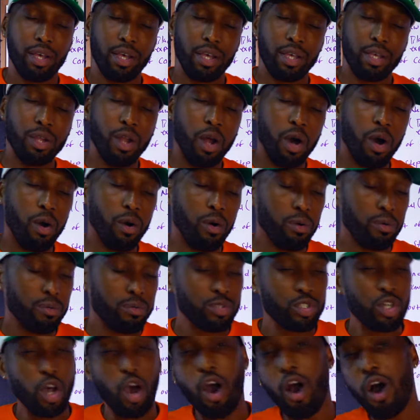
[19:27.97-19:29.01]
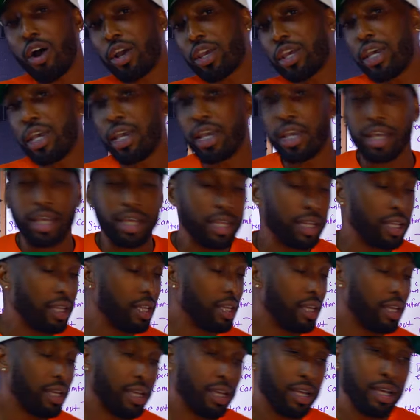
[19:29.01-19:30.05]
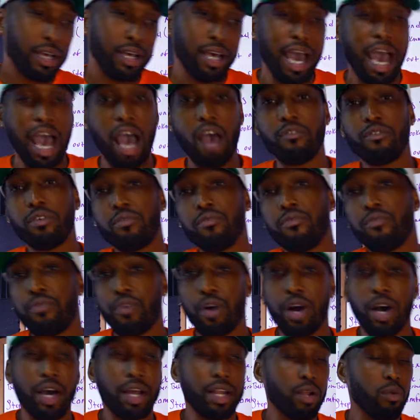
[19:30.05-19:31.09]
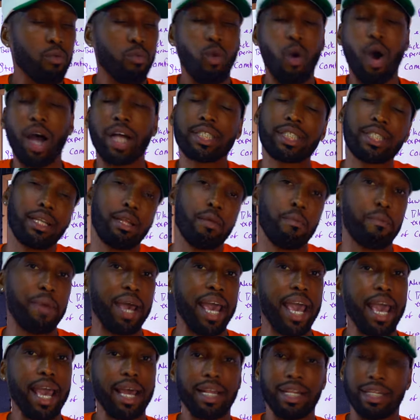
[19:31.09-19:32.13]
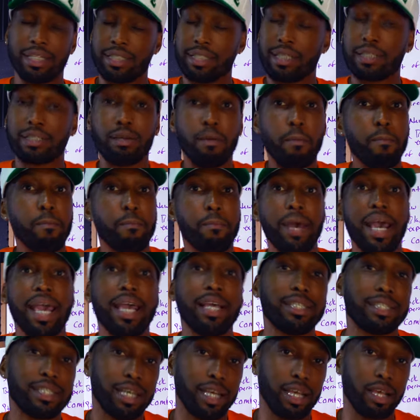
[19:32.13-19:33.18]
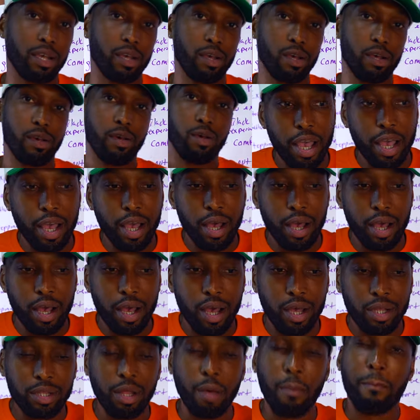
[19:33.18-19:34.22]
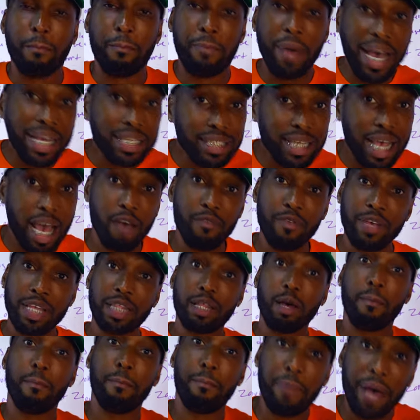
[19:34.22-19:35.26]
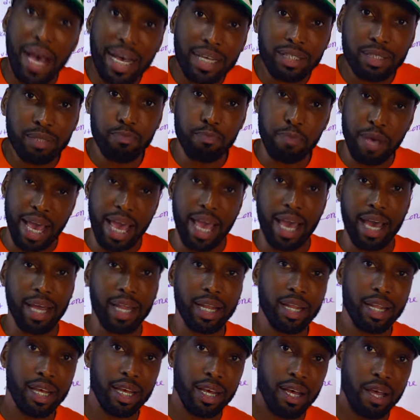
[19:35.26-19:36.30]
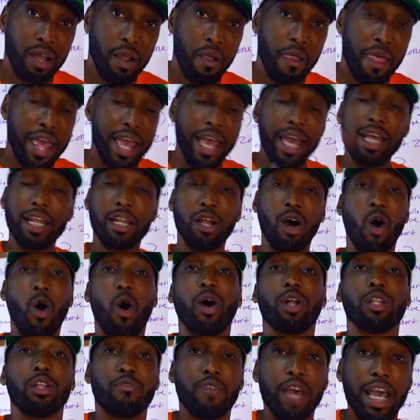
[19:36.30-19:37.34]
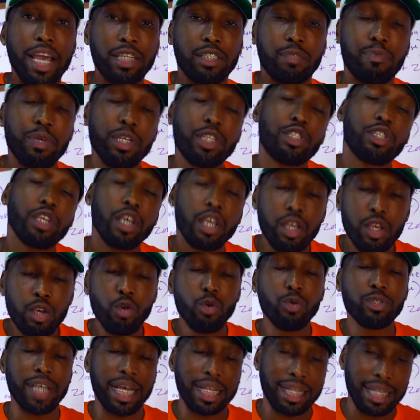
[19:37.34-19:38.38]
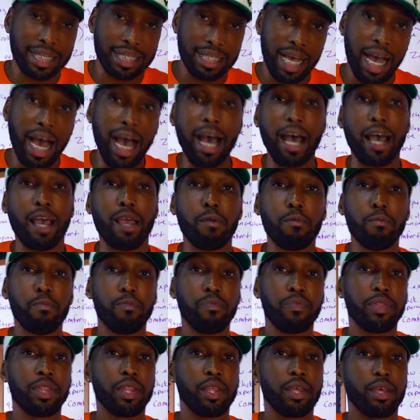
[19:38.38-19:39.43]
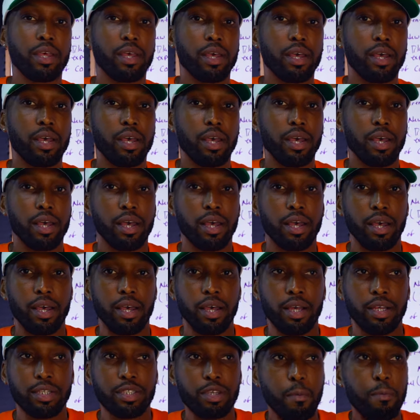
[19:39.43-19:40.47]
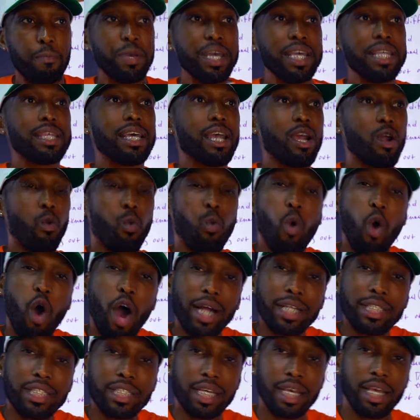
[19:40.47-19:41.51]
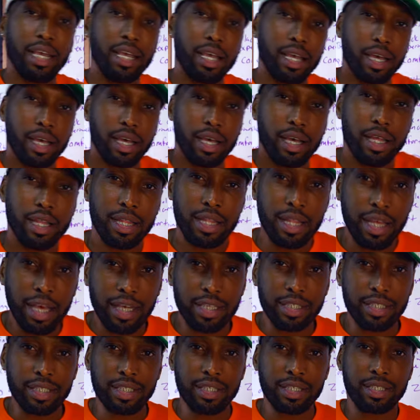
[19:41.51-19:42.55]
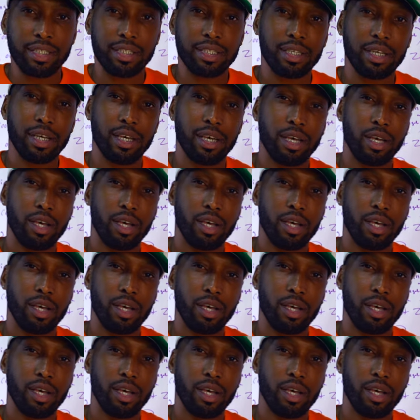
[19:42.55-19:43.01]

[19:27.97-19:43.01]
you know, talking and having fun and watching the band. It's just amazing. Having the best band in all of HBCUs at the time, to be there watching this